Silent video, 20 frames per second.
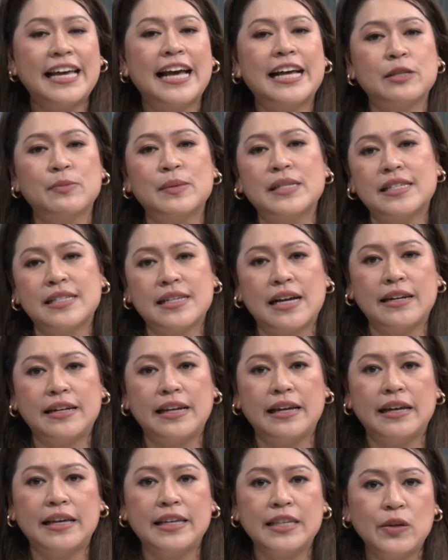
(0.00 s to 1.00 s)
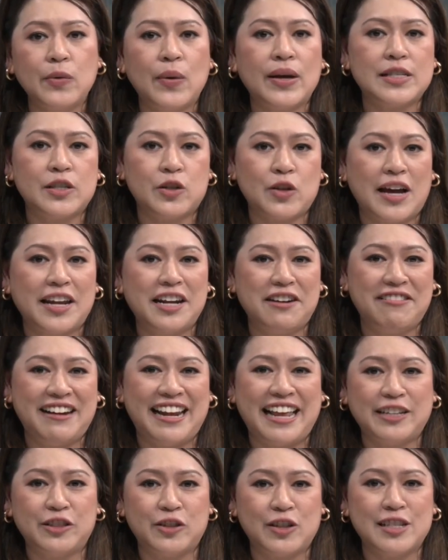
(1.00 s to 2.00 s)
has been studying US-China
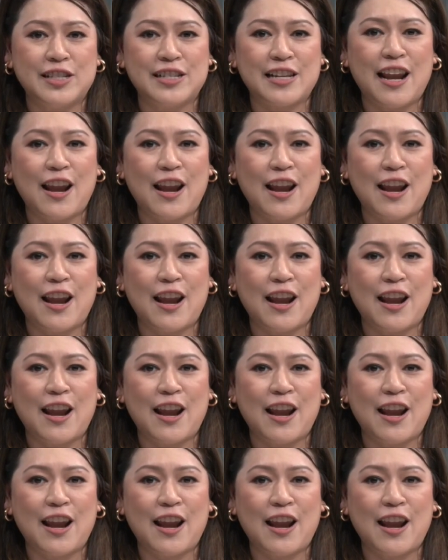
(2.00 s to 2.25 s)
relations